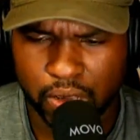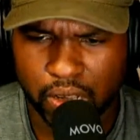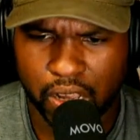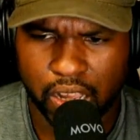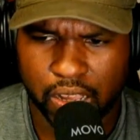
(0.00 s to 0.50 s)

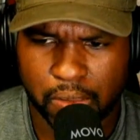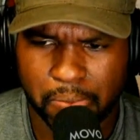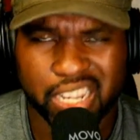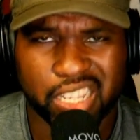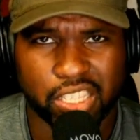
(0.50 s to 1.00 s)

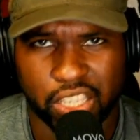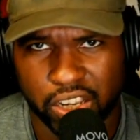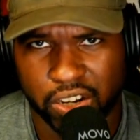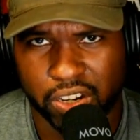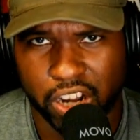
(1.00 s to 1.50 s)
about a
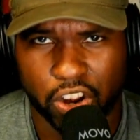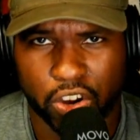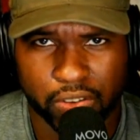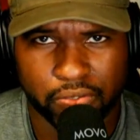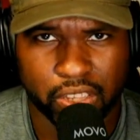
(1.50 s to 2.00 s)
year in an
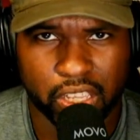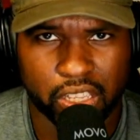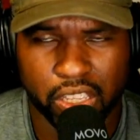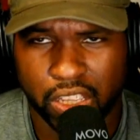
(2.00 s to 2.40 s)
RV,